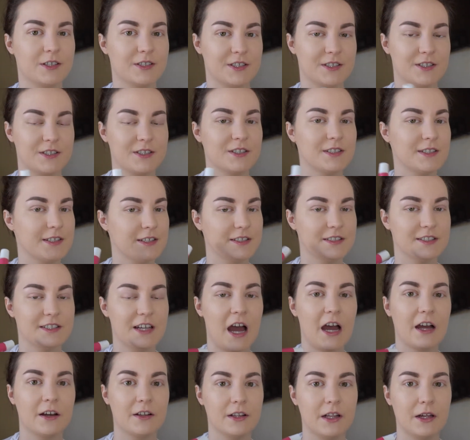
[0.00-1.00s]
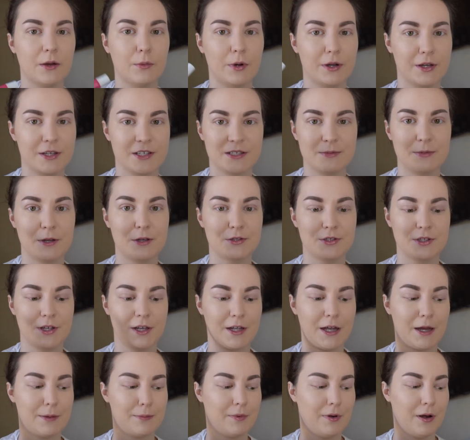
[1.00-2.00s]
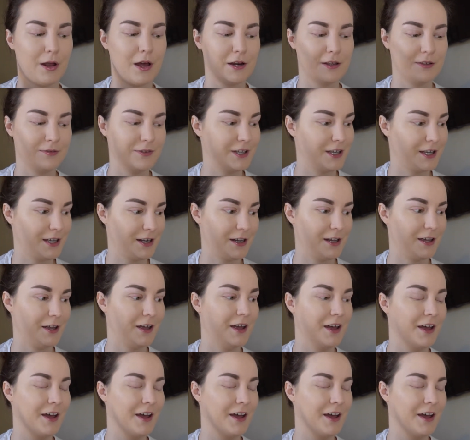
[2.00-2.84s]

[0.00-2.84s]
this is exactly what it smells like. I'm not even kidding.